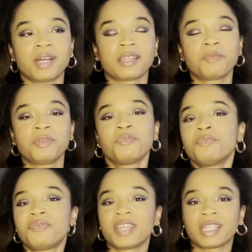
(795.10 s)
I think we
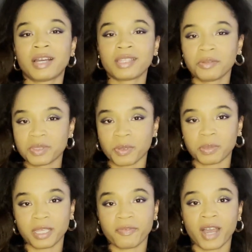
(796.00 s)
figured out that it was
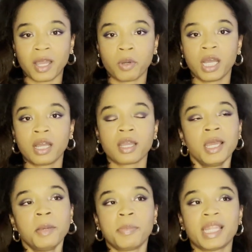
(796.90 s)
probably a firework,
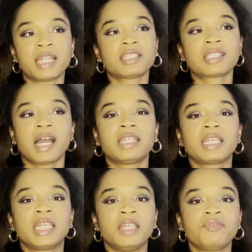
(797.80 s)
but that just kind
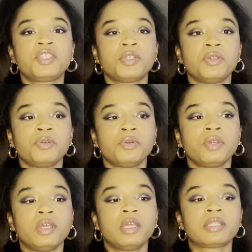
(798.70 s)
of gives you
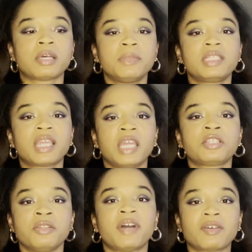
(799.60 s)
some
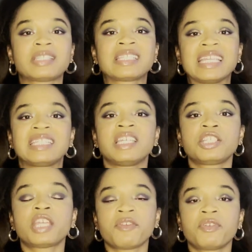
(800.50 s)
indication of how
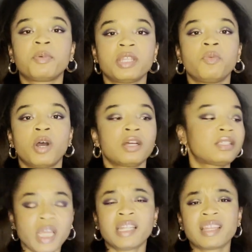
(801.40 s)
skittish everybody
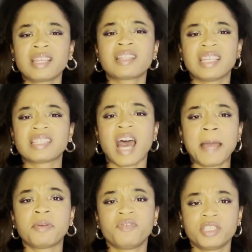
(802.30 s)
was. And I think this
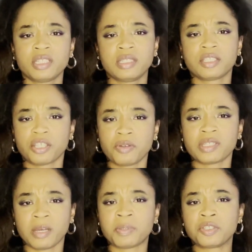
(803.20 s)
hypervigilance shows
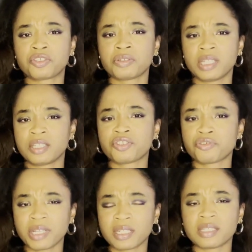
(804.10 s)
up in the
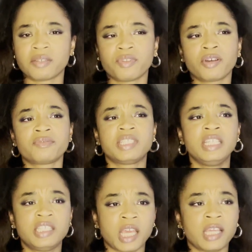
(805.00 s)
strictness of a lot of
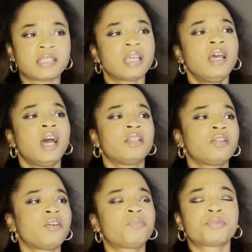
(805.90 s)
DJs and a
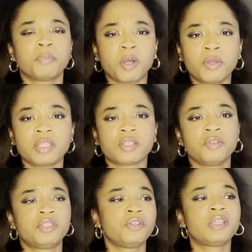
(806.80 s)
lot of promoters who
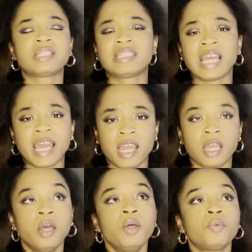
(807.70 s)
to this day
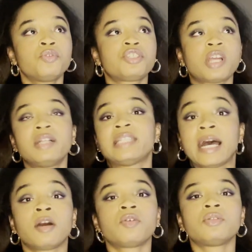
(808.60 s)
will shut
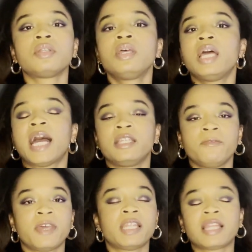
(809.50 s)
down an
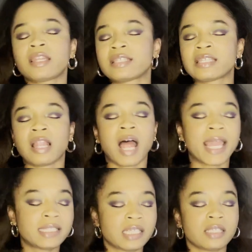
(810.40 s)
event at the
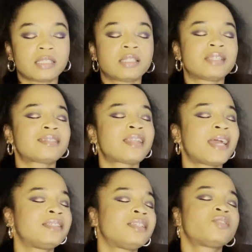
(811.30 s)

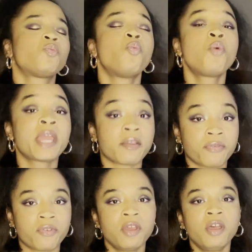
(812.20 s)
slightest
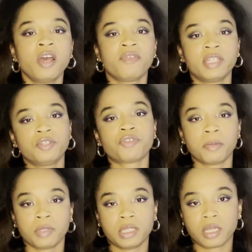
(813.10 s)
whiff of any
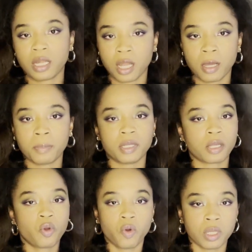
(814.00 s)
trouble in a club or in a
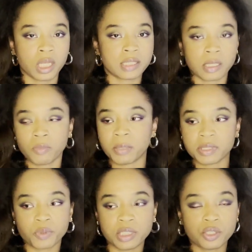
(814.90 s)
corner somewhere
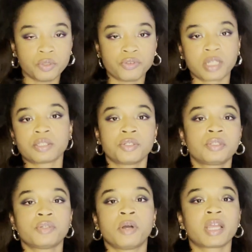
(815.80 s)
between two drunk
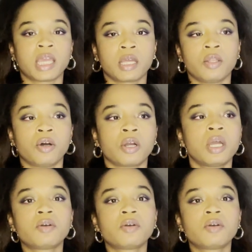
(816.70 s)
dudes who aren't getting along.